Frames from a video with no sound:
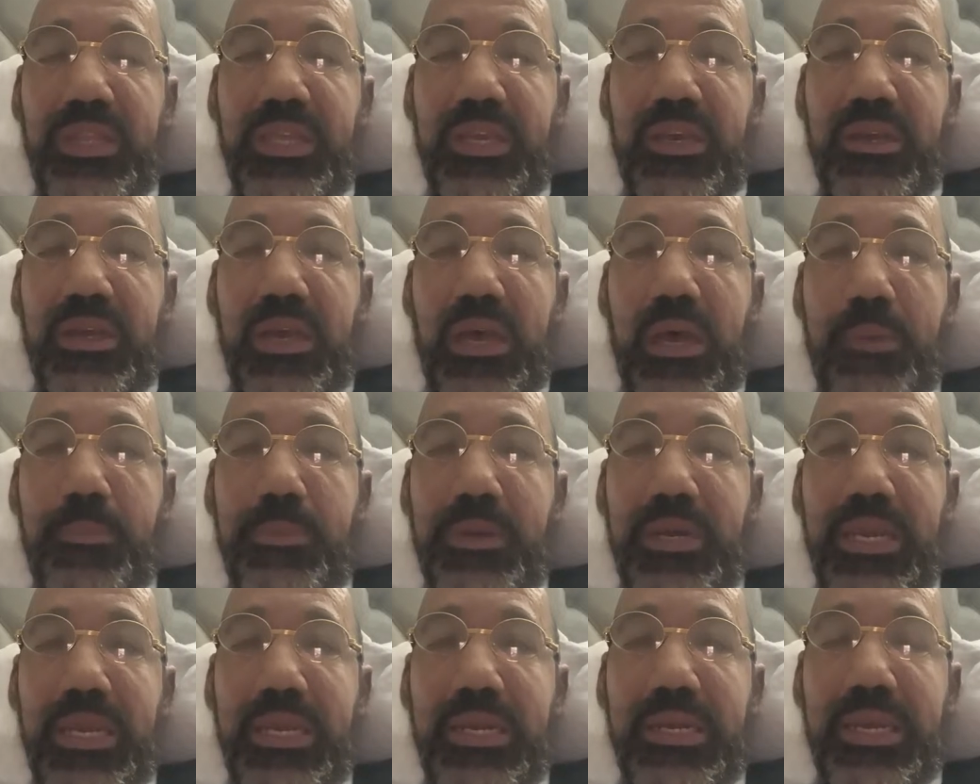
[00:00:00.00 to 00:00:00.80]

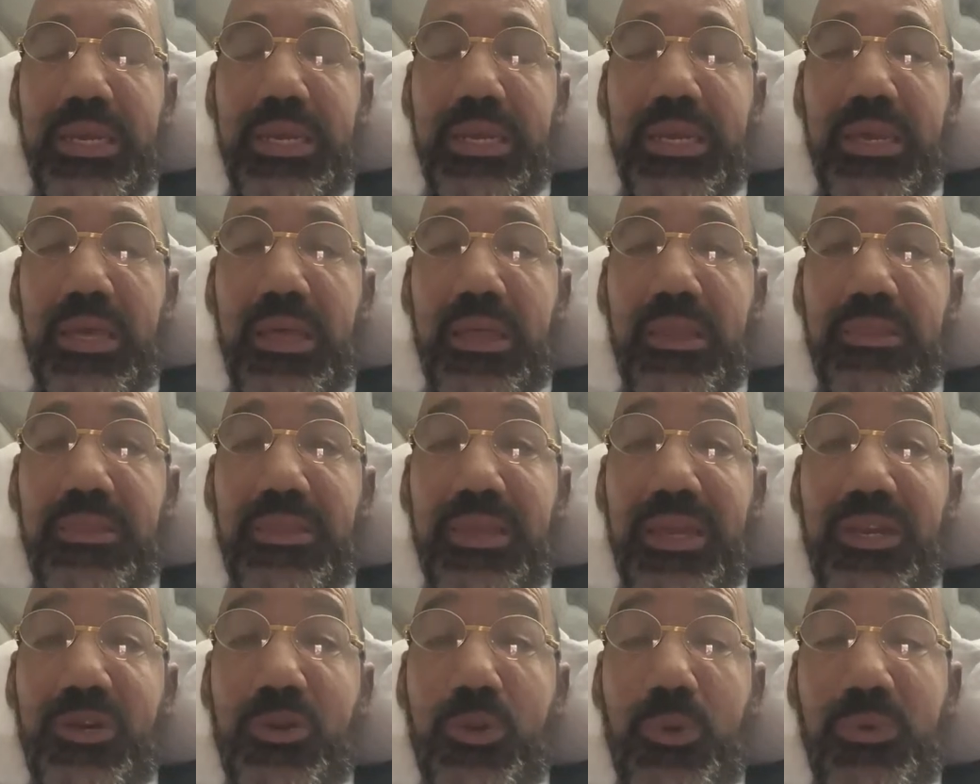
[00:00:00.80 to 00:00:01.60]
accommodating.
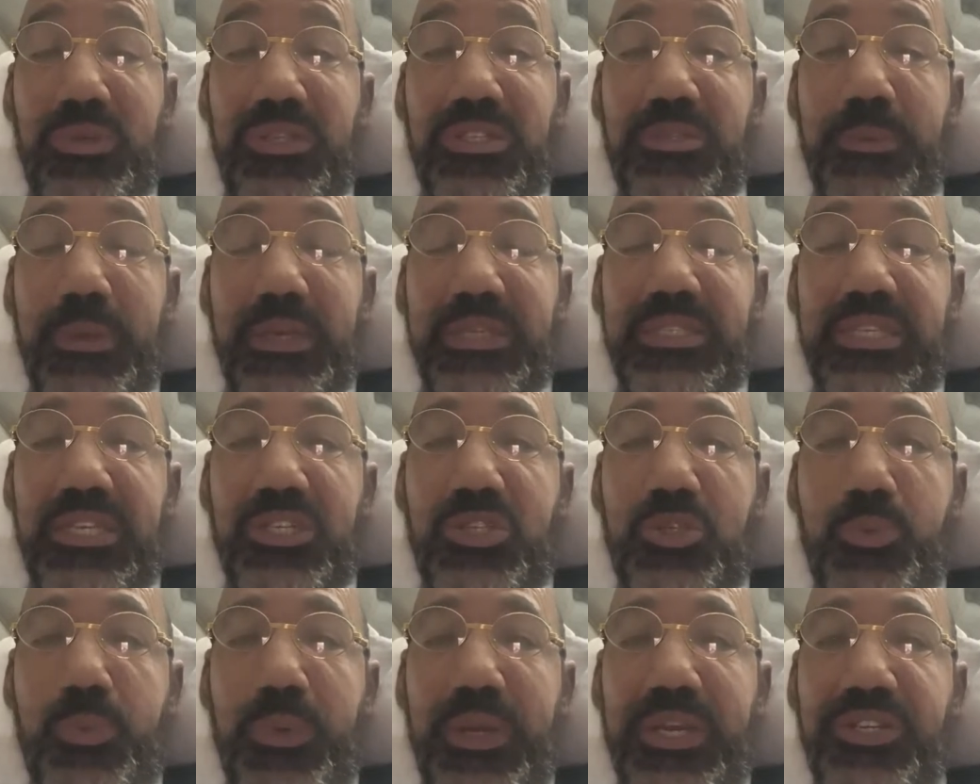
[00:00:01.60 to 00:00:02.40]
They noticed my
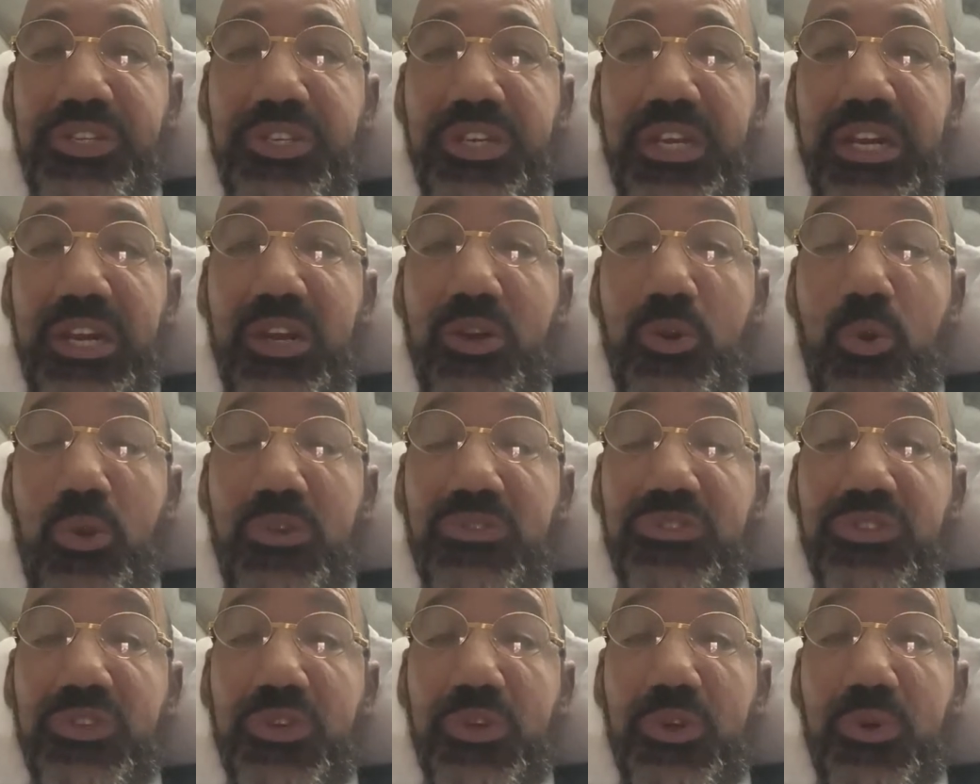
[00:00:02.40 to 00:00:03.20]
situation and
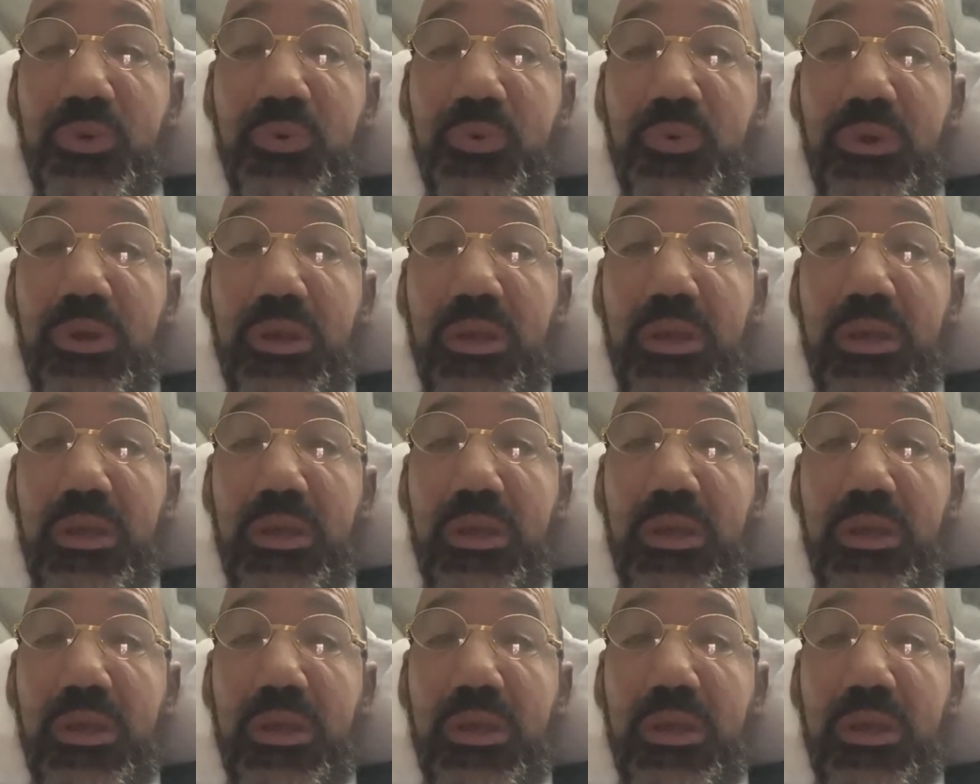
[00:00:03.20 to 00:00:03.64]
also